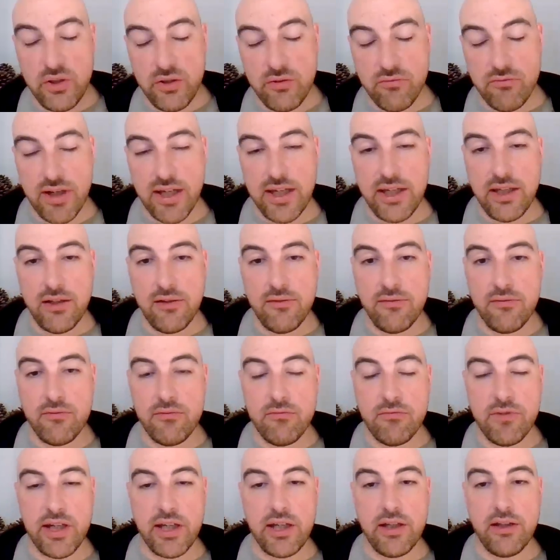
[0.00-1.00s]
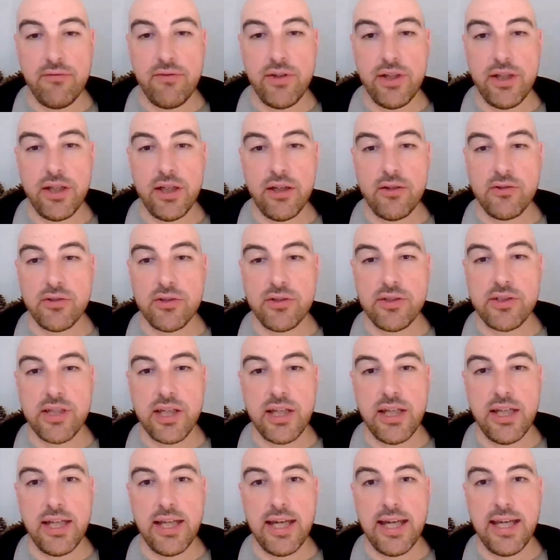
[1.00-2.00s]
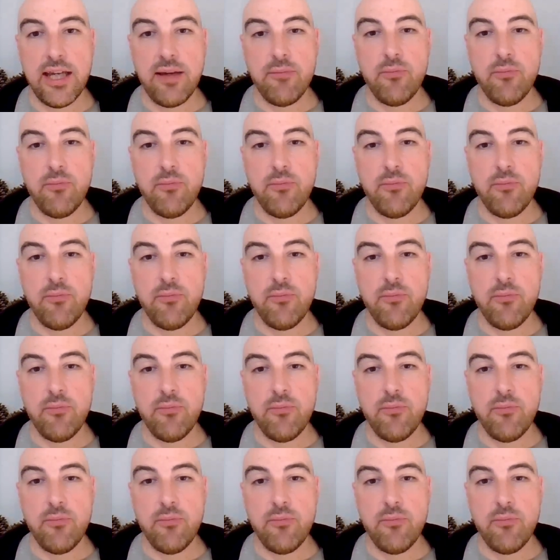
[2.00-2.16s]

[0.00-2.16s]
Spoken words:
regular videos on Sunday,